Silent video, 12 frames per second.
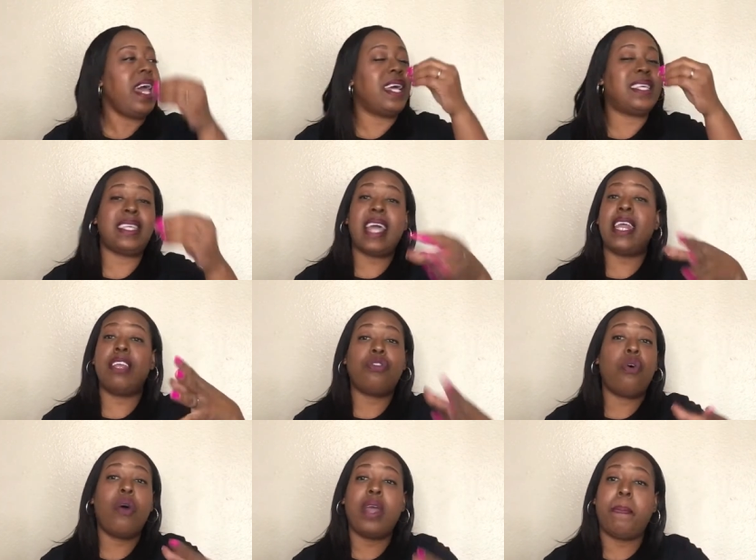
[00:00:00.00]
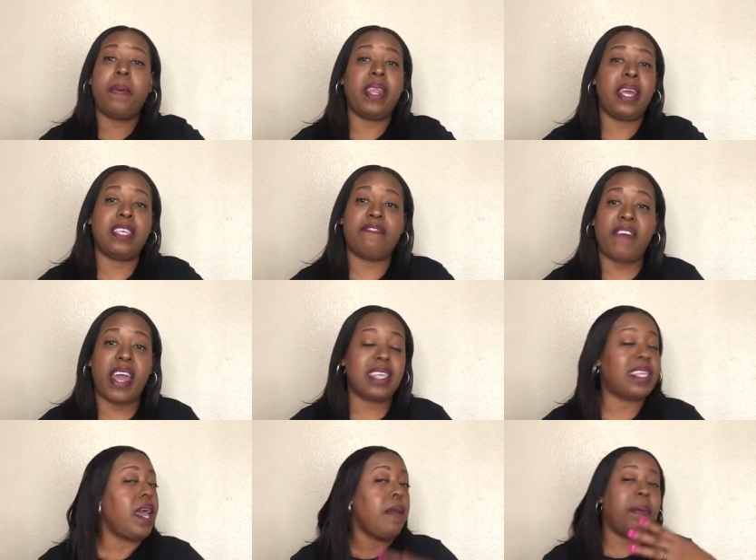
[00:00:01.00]
instead he throw it up in his
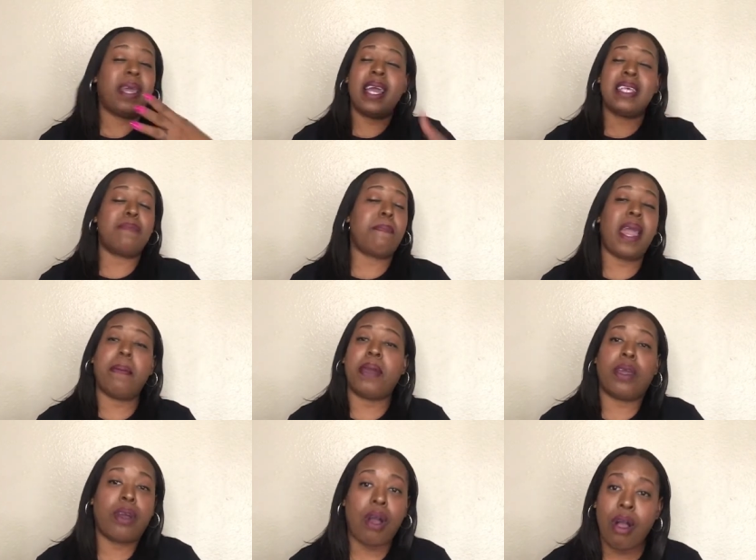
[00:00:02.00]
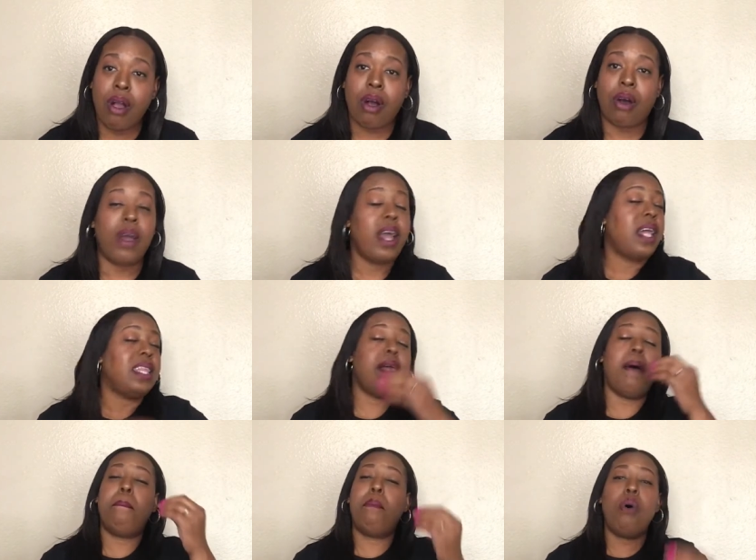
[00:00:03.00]
face because baby girl
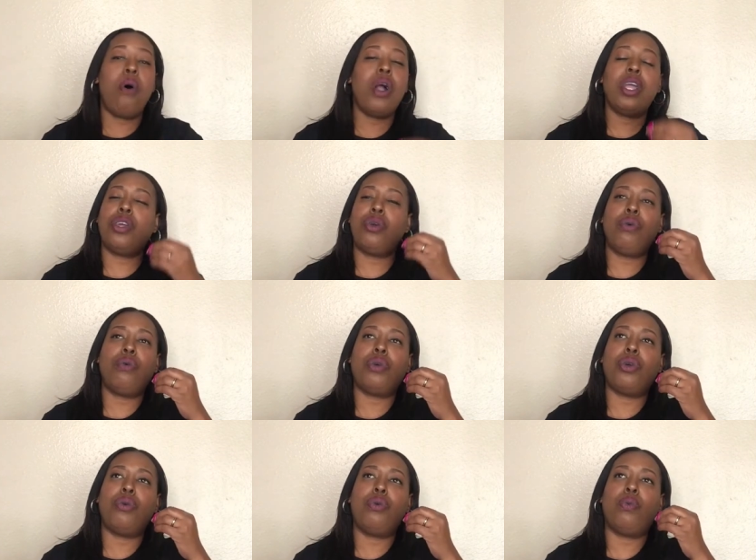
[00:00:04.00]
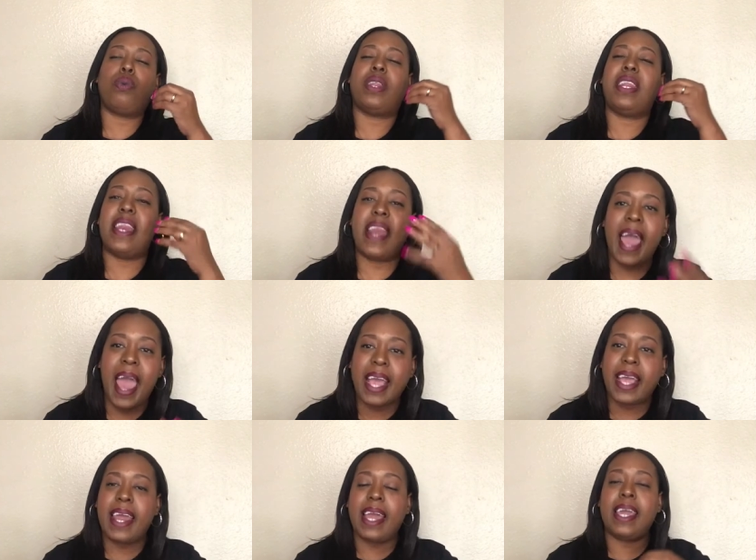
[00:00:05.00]
the more you you
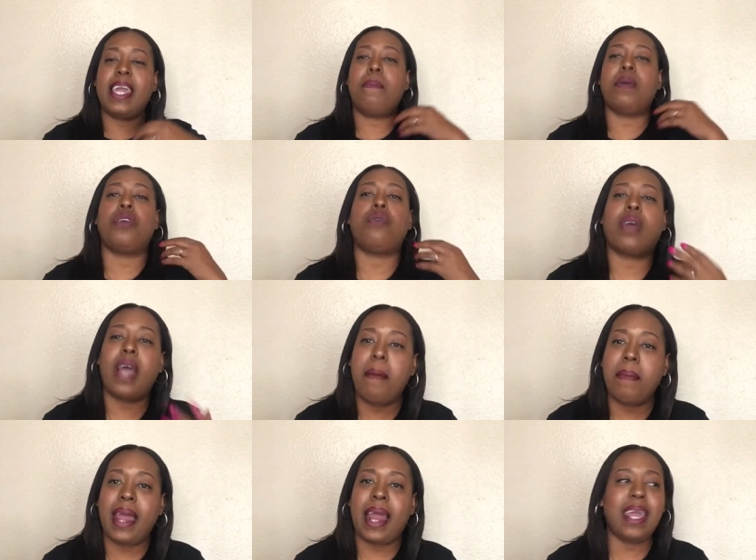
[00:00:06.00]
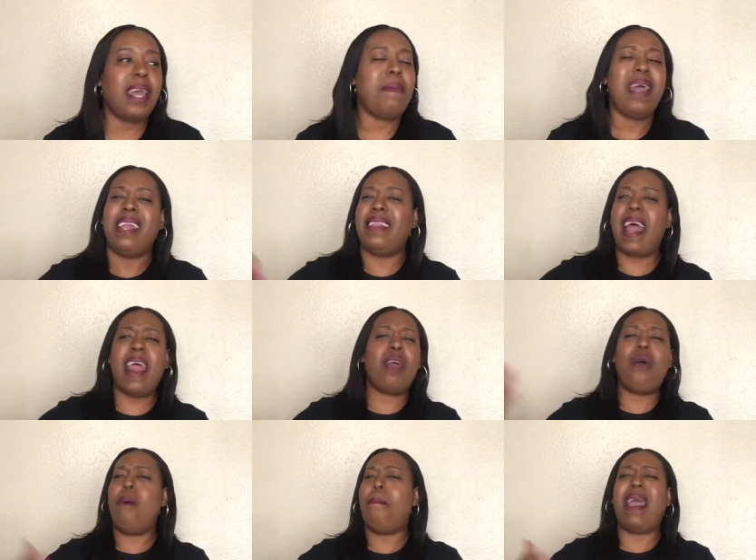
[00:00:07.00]
nagging at him and you coming at him that ain't
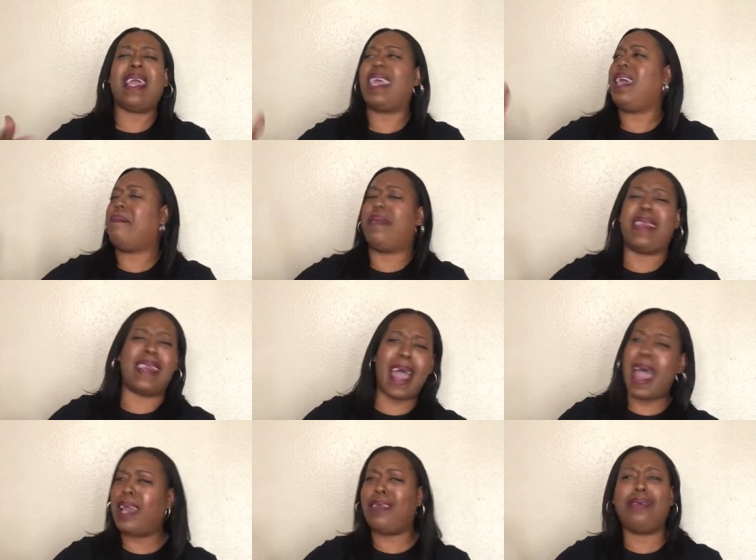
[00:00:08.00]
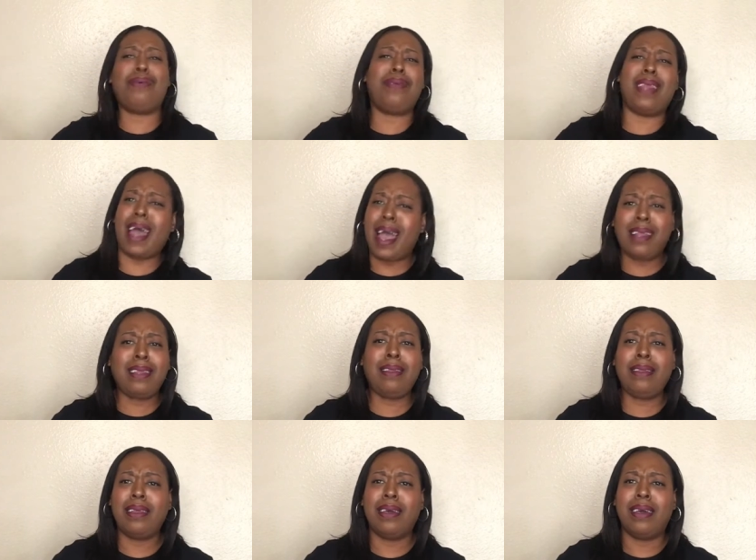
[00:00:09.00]
gonna make him not do
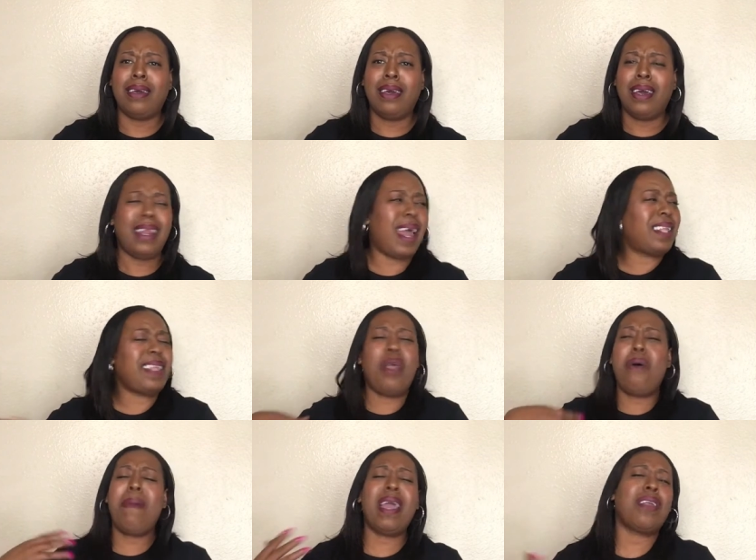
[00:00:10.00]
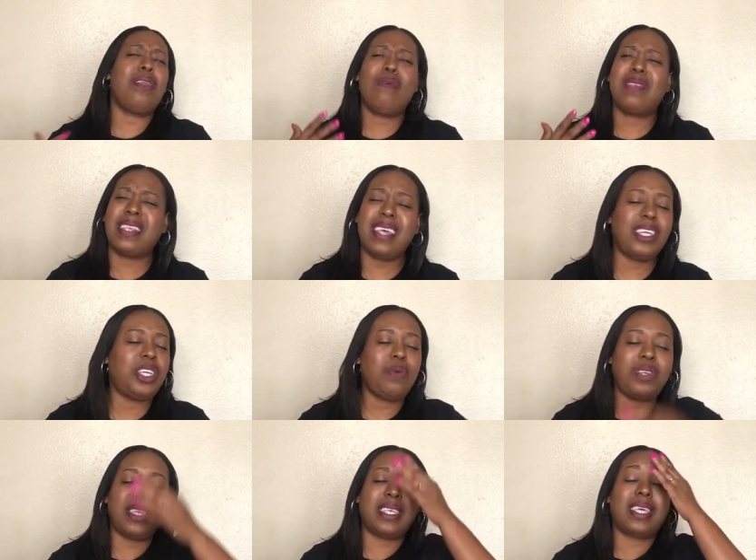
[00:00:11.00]
nothing like that don't make no sense you
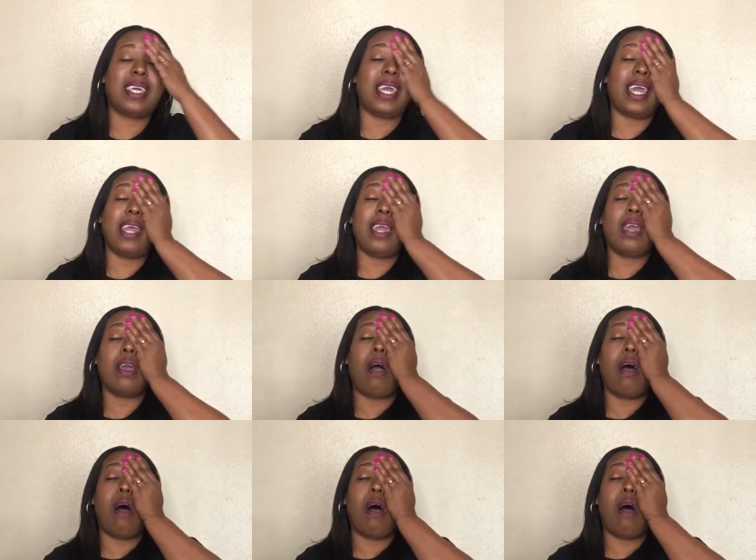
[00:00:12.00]
was just getting